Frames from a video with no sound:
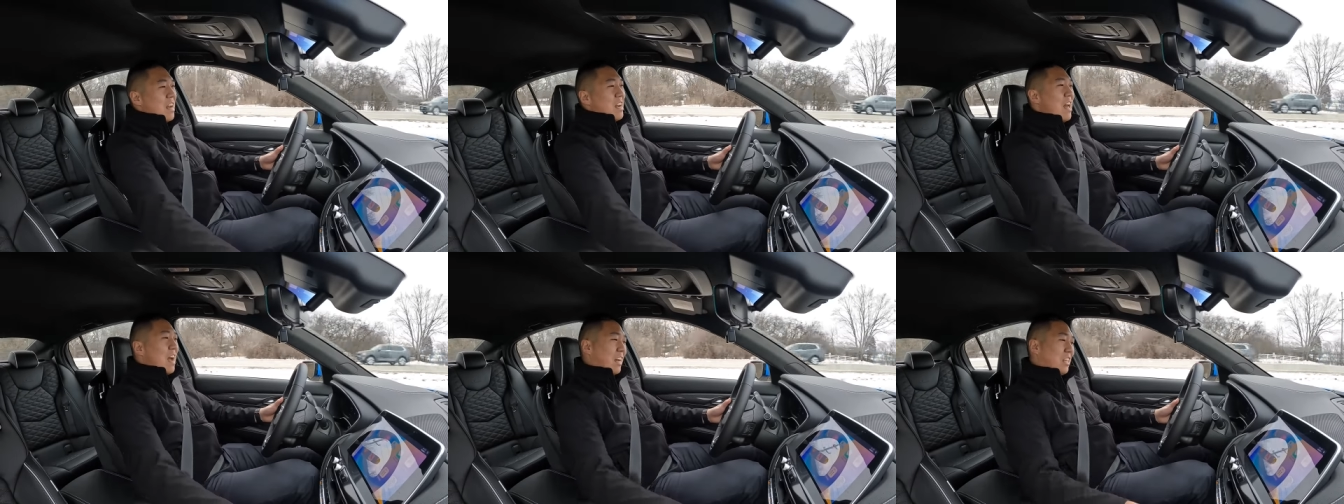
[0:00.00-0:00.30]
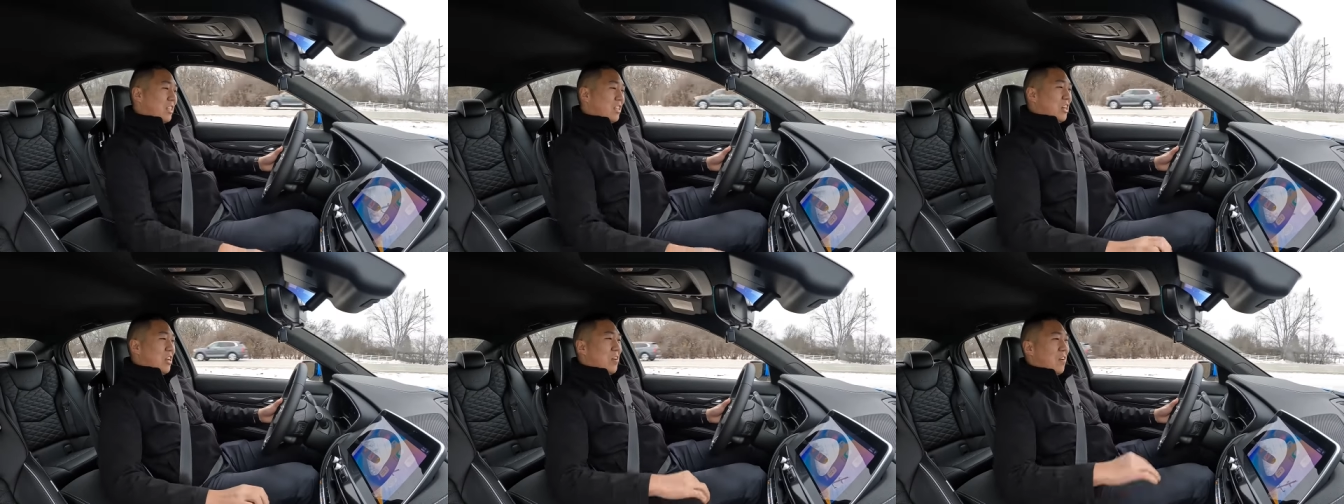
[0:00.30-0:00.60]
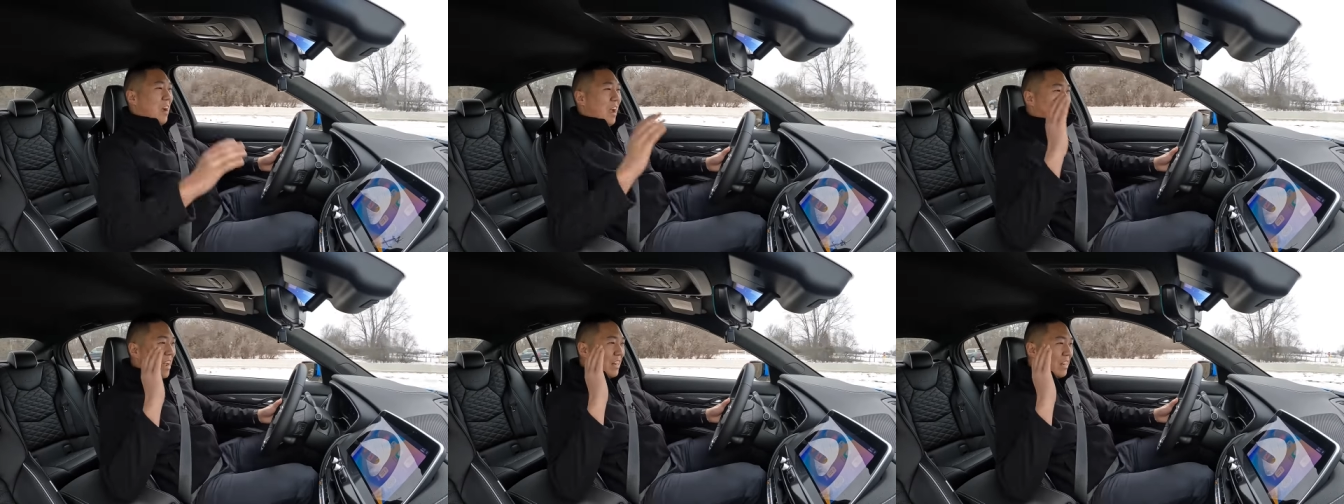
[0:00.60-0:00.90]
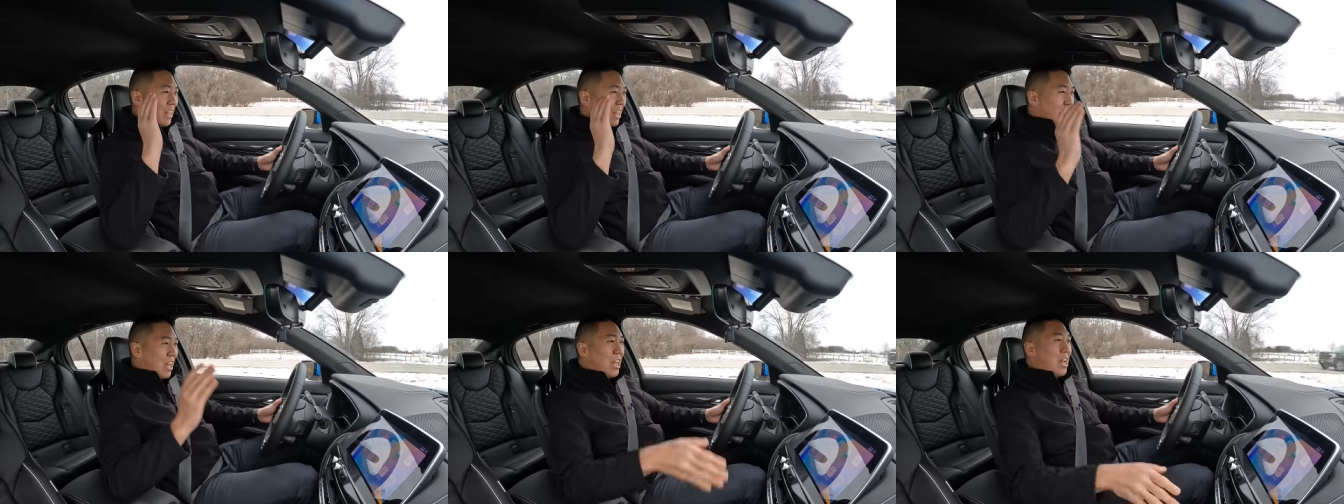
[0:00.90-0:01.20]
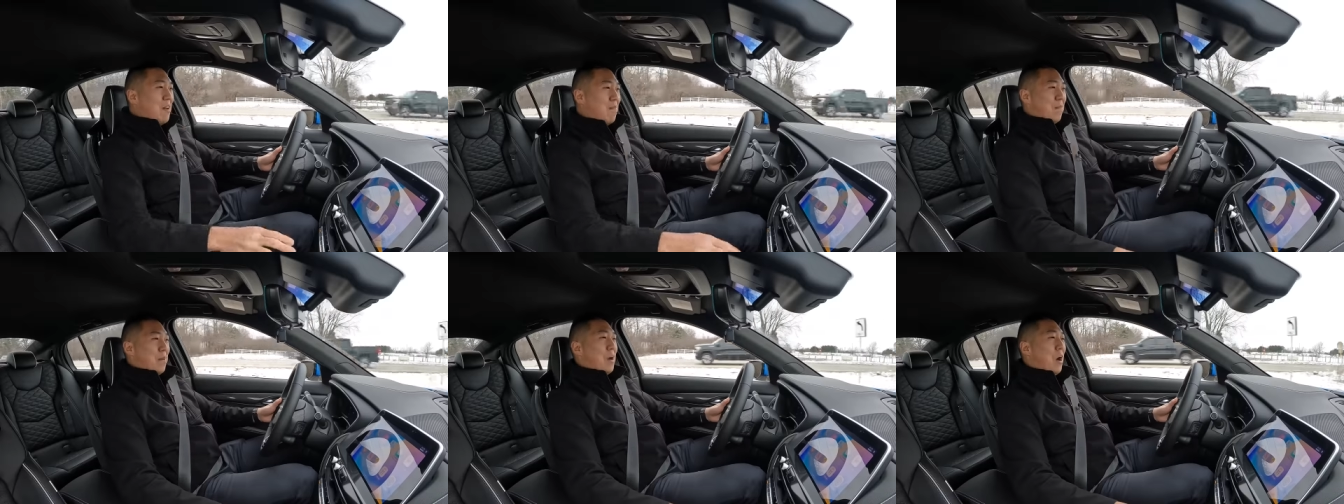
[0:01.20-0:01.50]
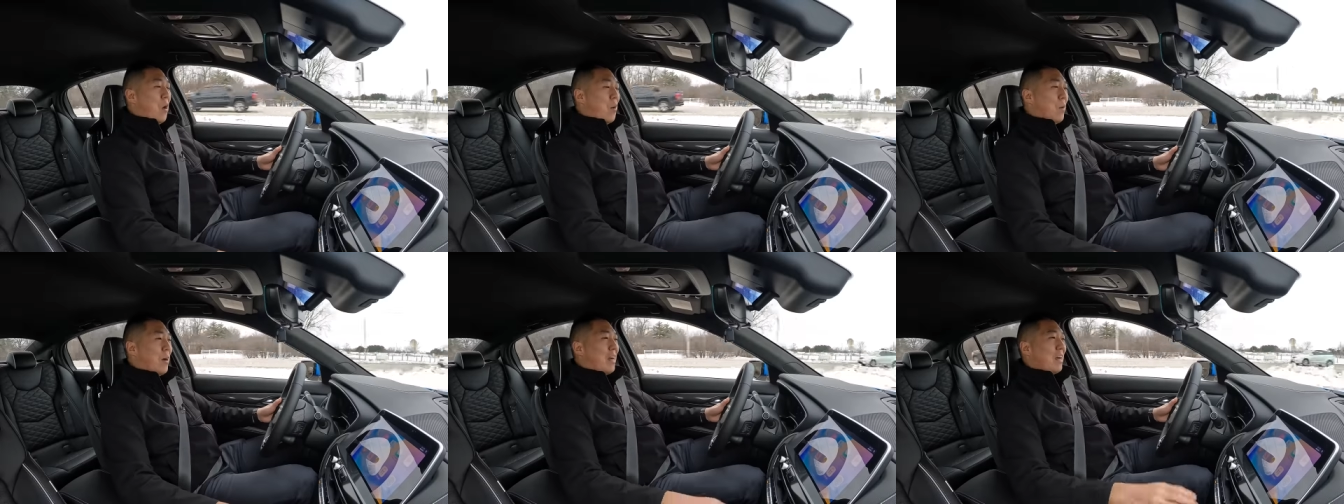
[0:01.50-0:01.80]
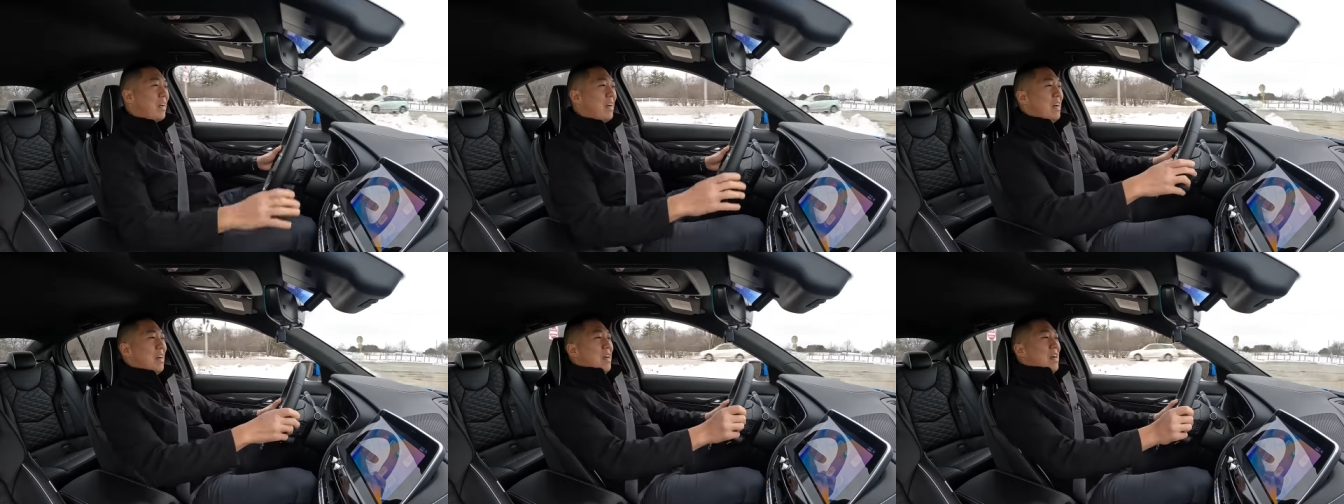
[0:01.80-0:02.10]
next gear, and keep
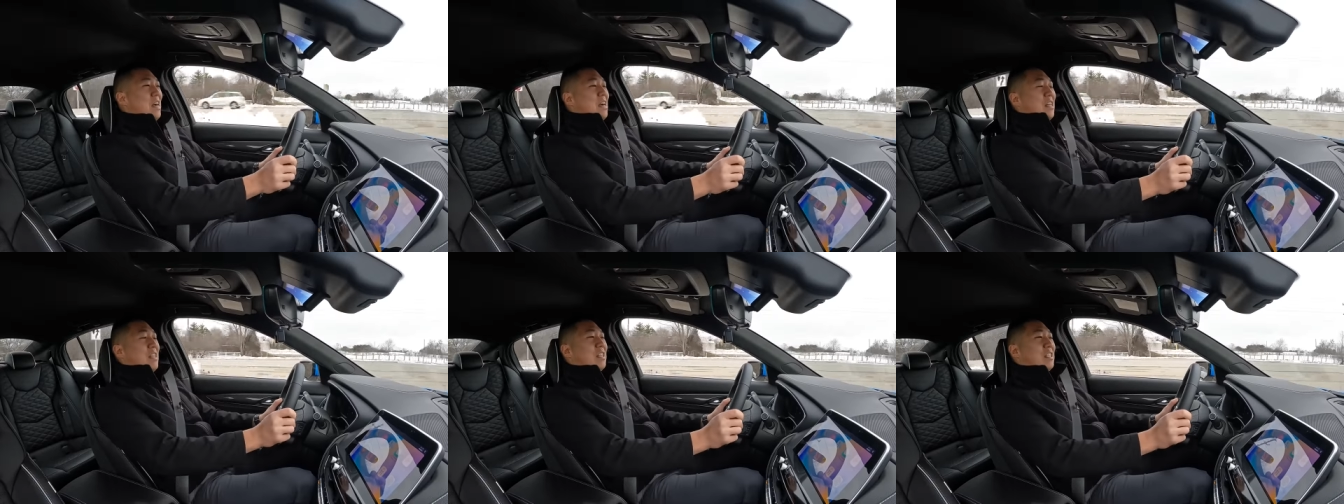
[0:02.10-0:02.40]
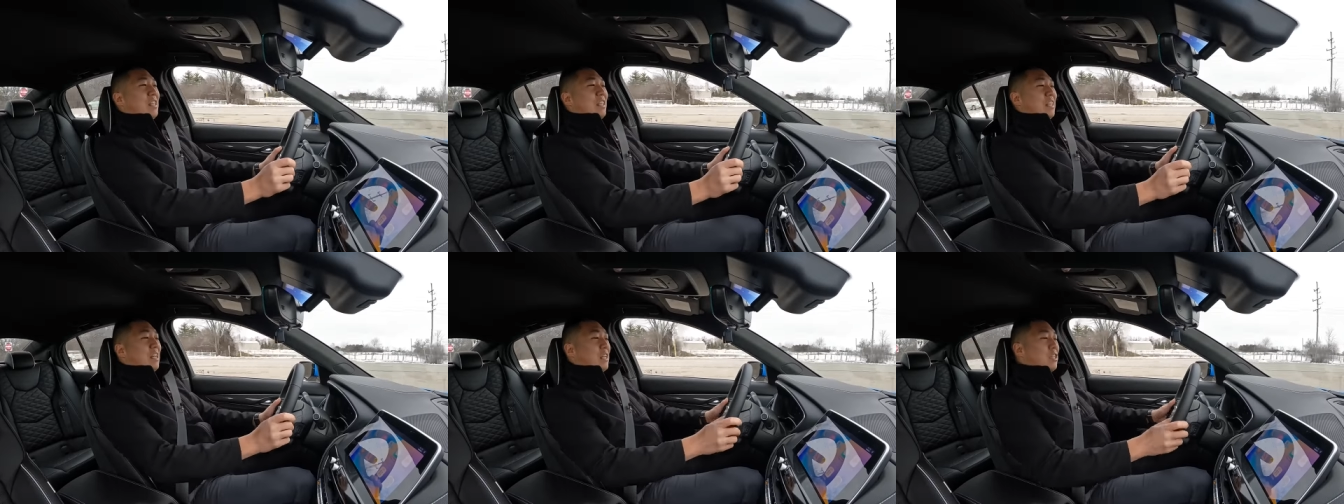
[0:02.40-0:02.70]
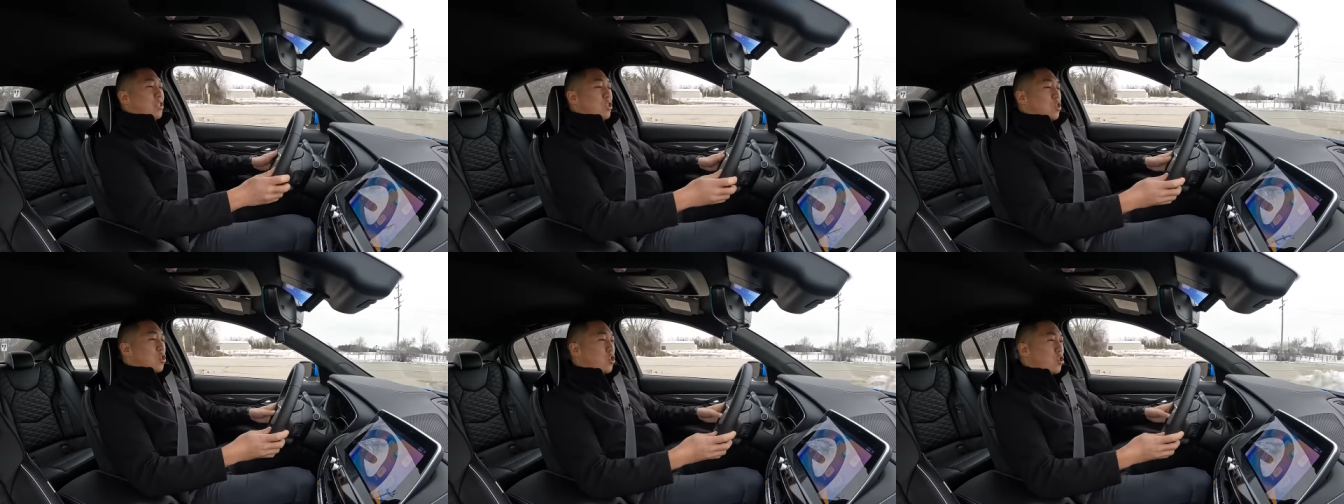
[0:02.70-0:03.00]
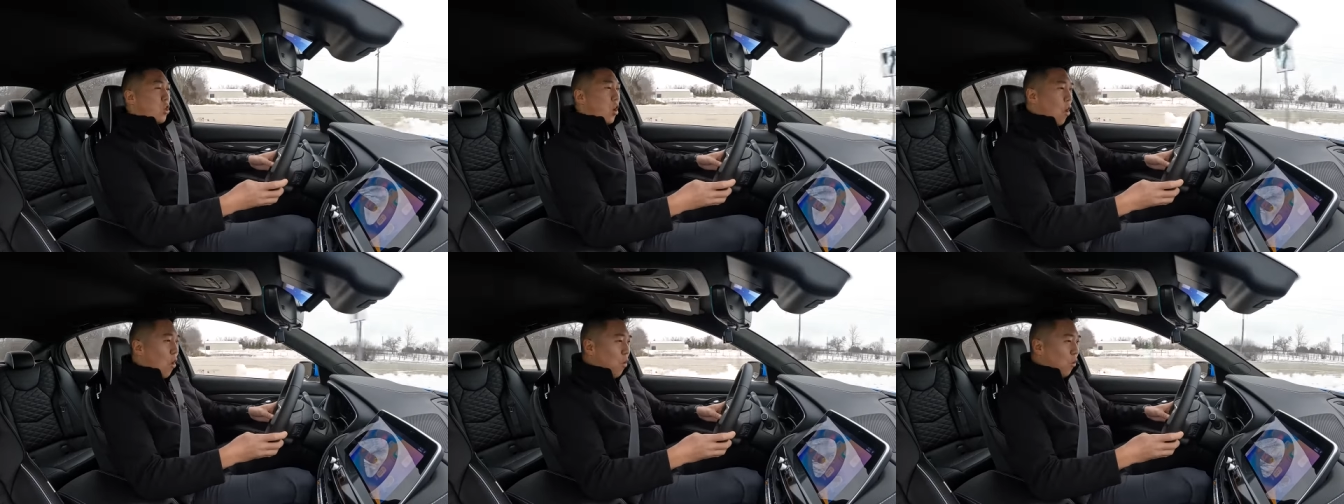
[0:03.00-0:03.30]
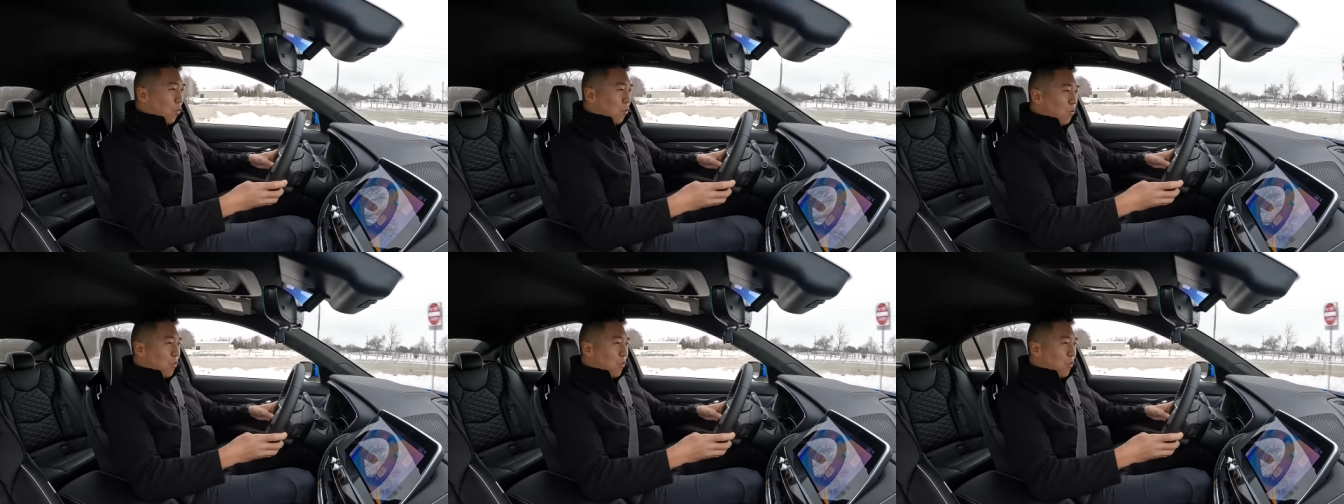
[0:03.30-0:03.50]
going. This thing is so